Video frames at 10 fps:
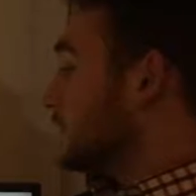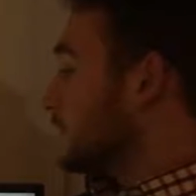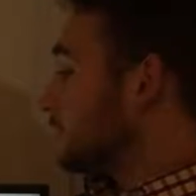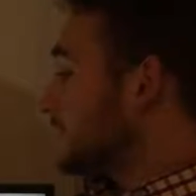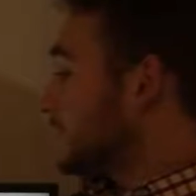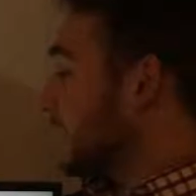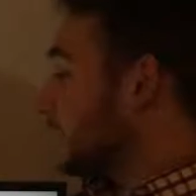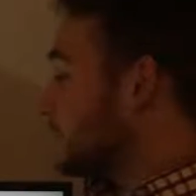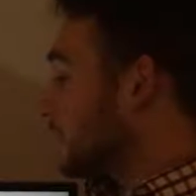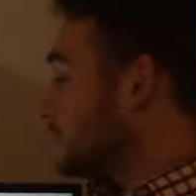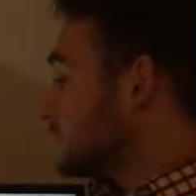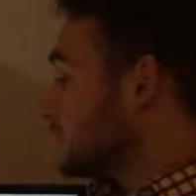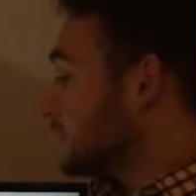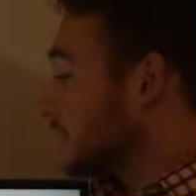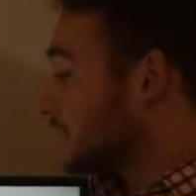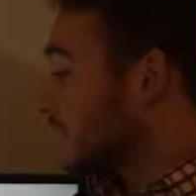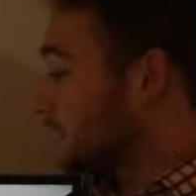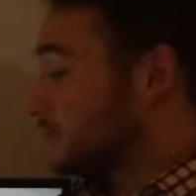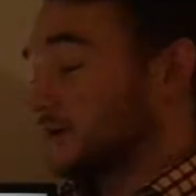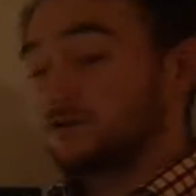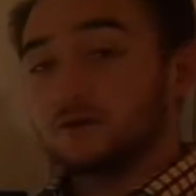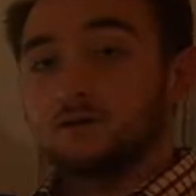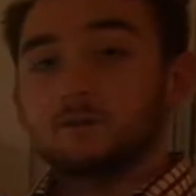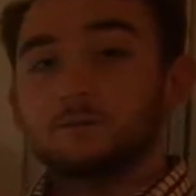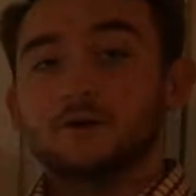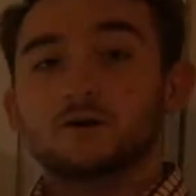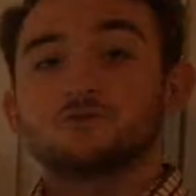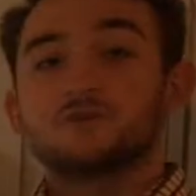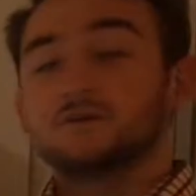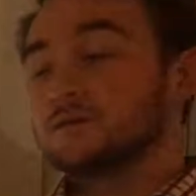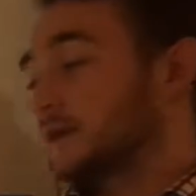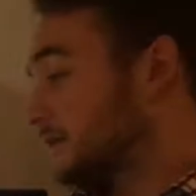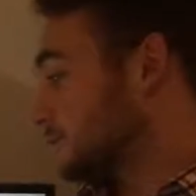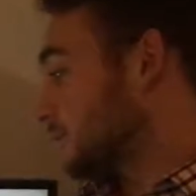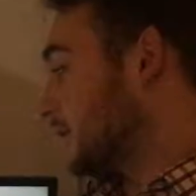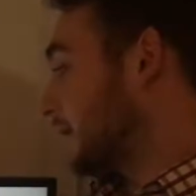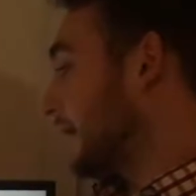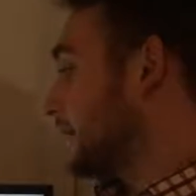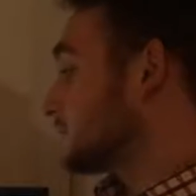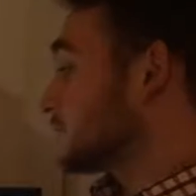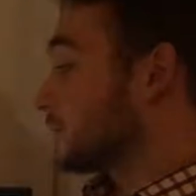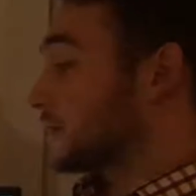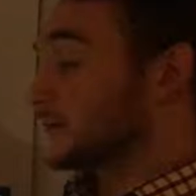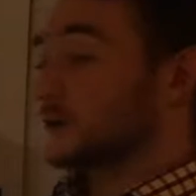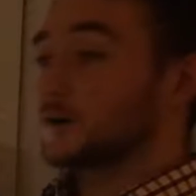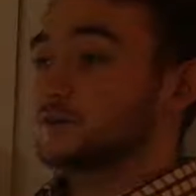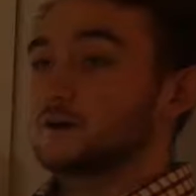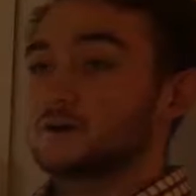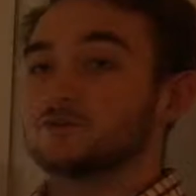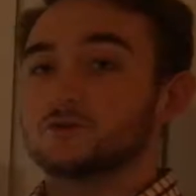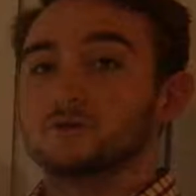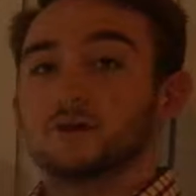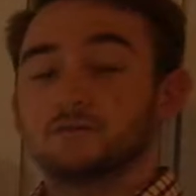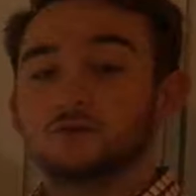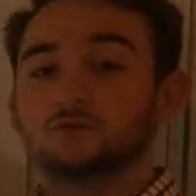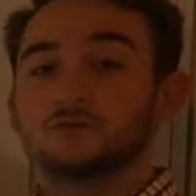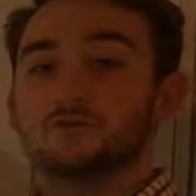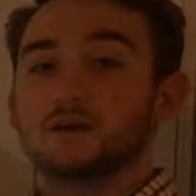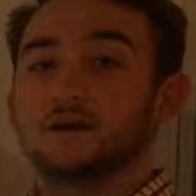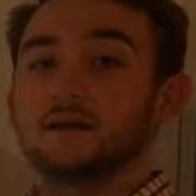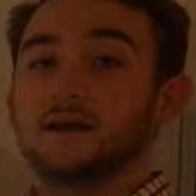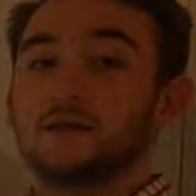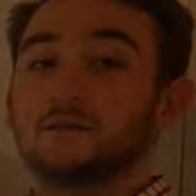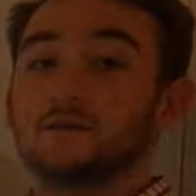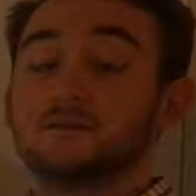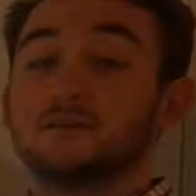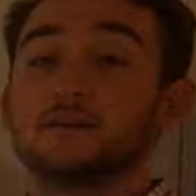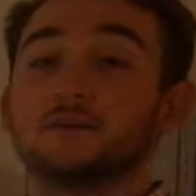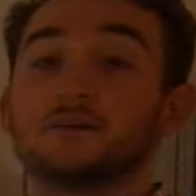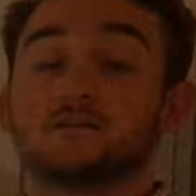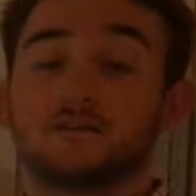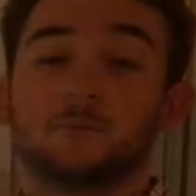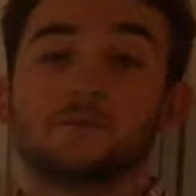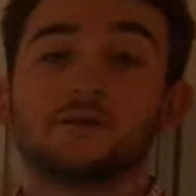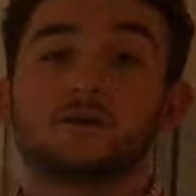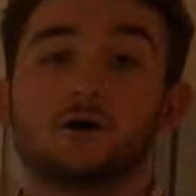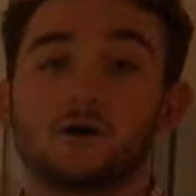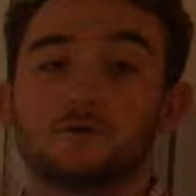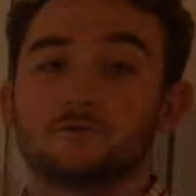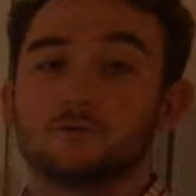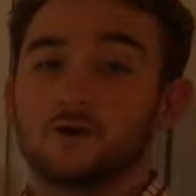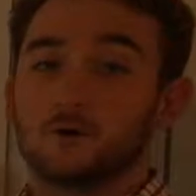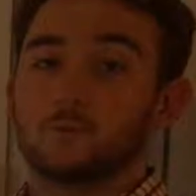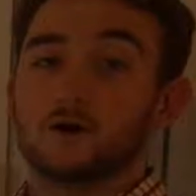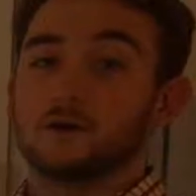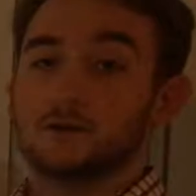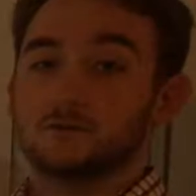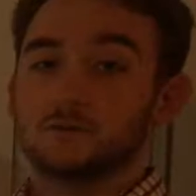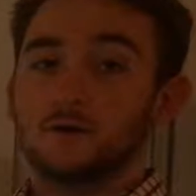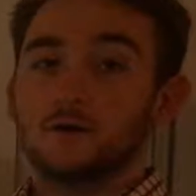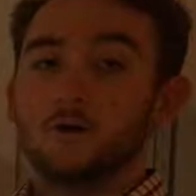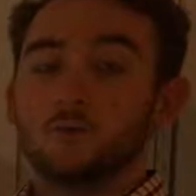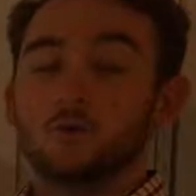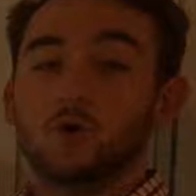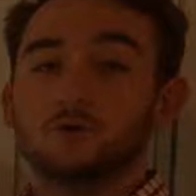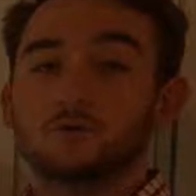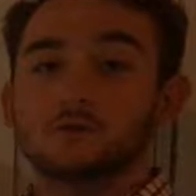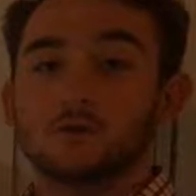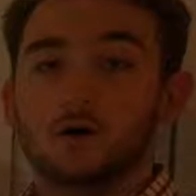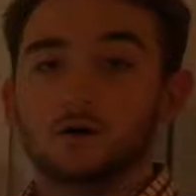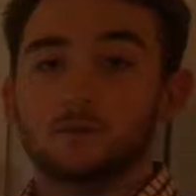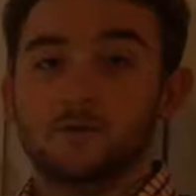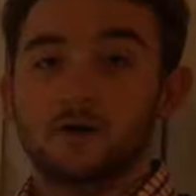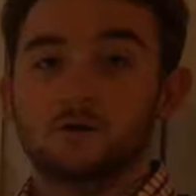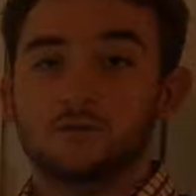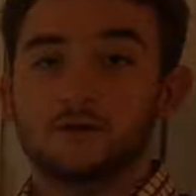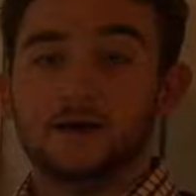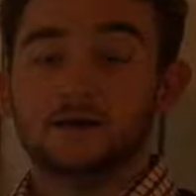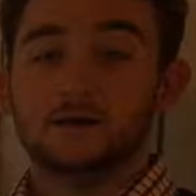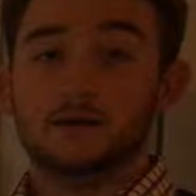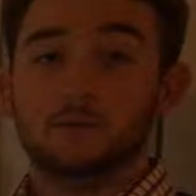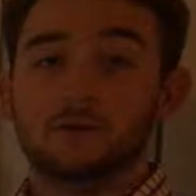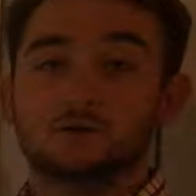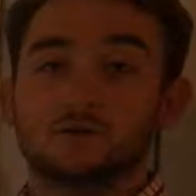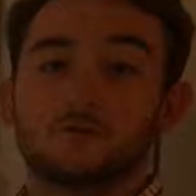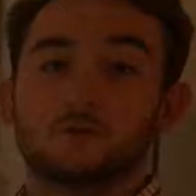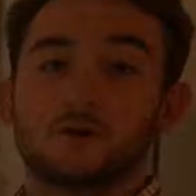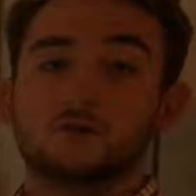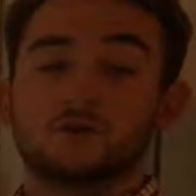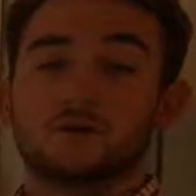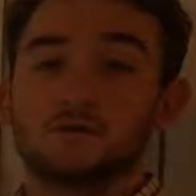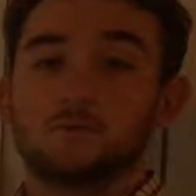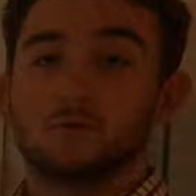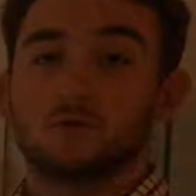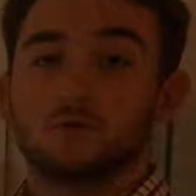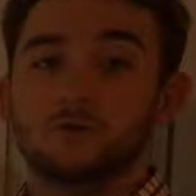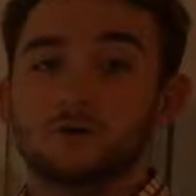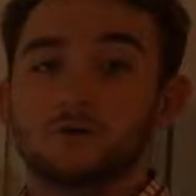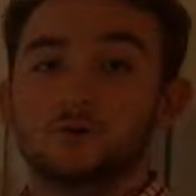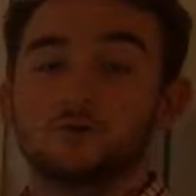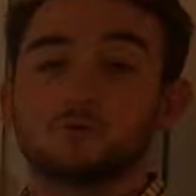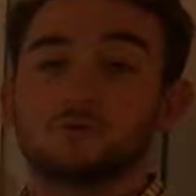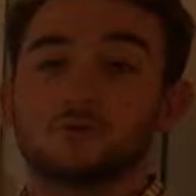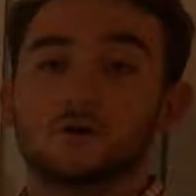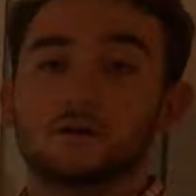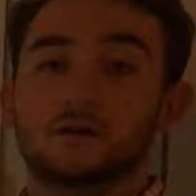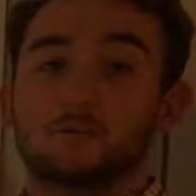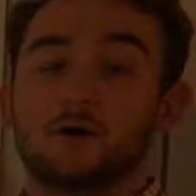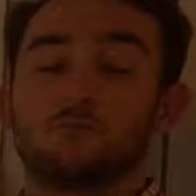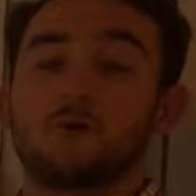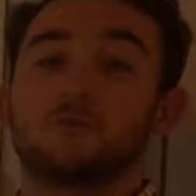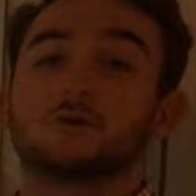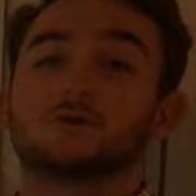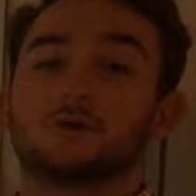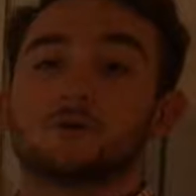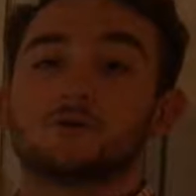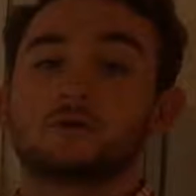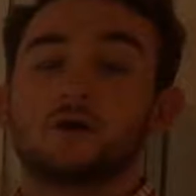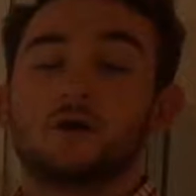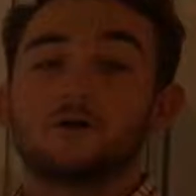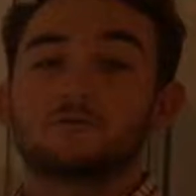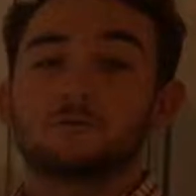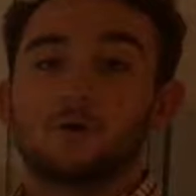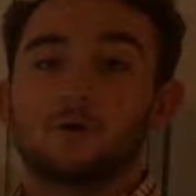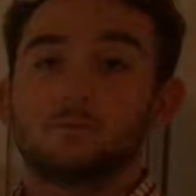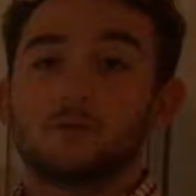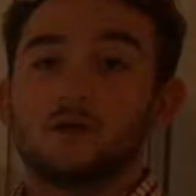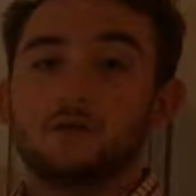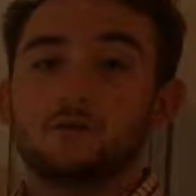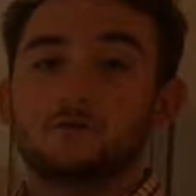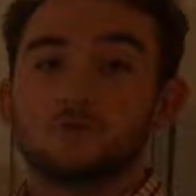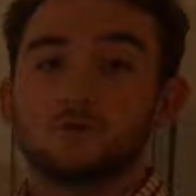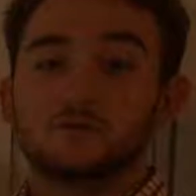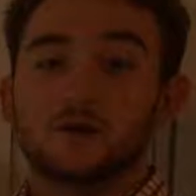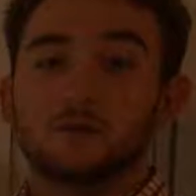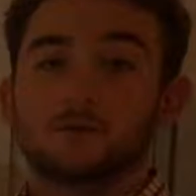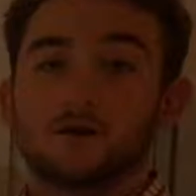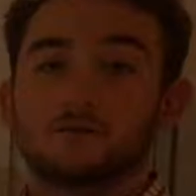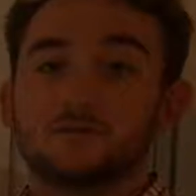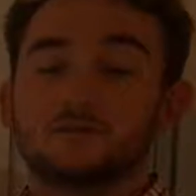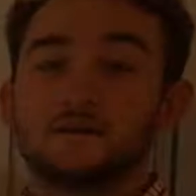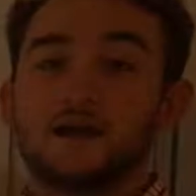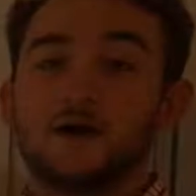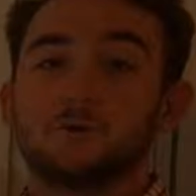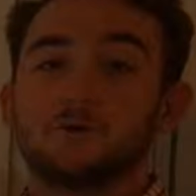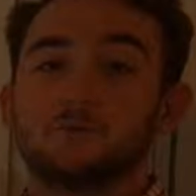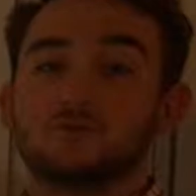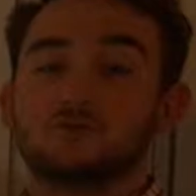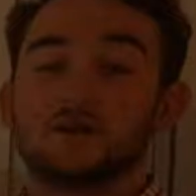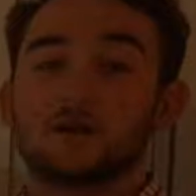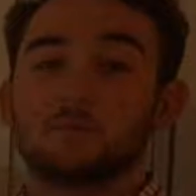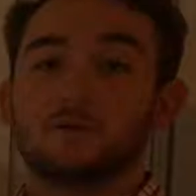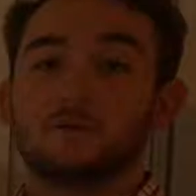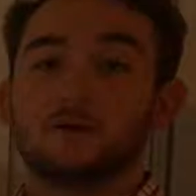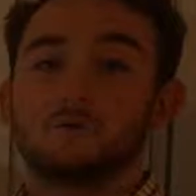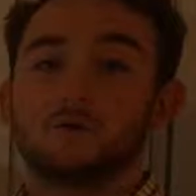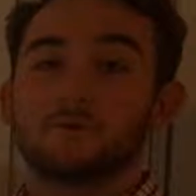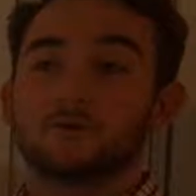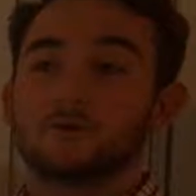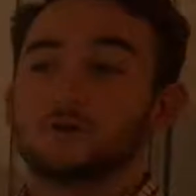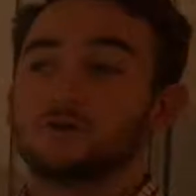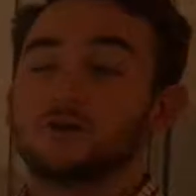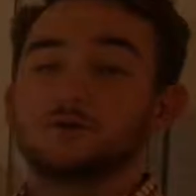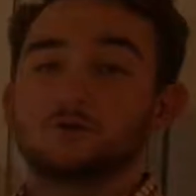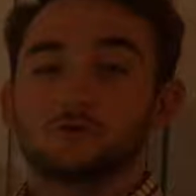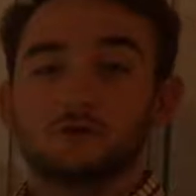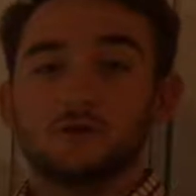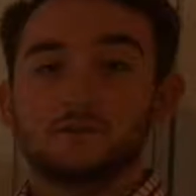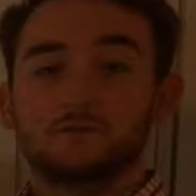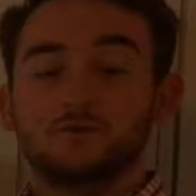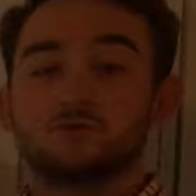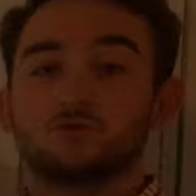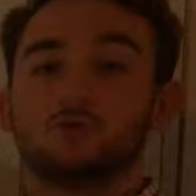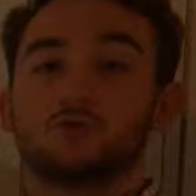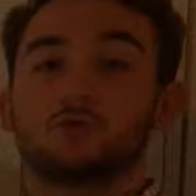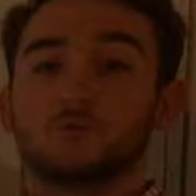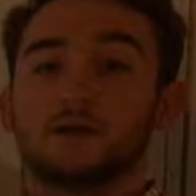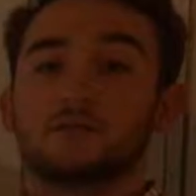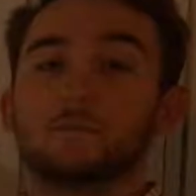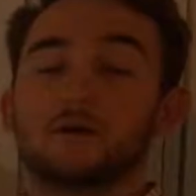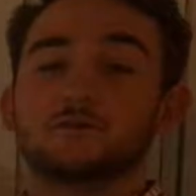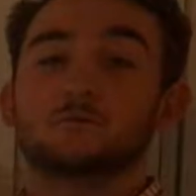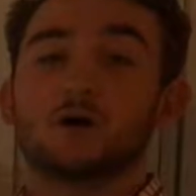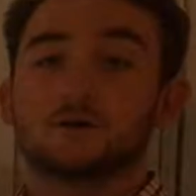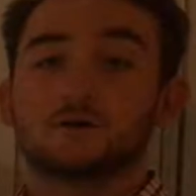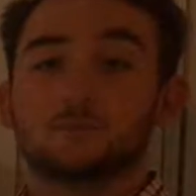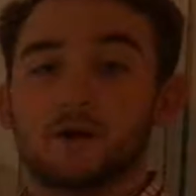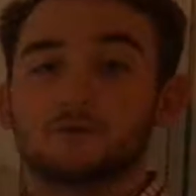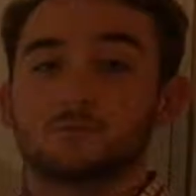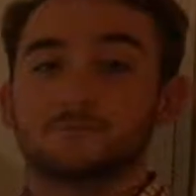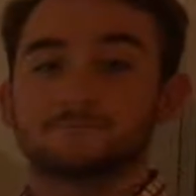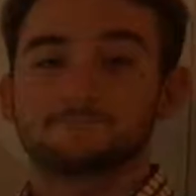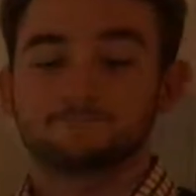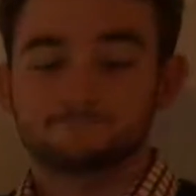the 3D CAD models and the operation of the BRG, as well as the product architecture, industrial design, and the detailed assembly of our product. We will also talk about the economics of our project, and we will conclude with talking about what we learned from this whole entire process and how we wish to implement what we learned in the future to create the best product possible.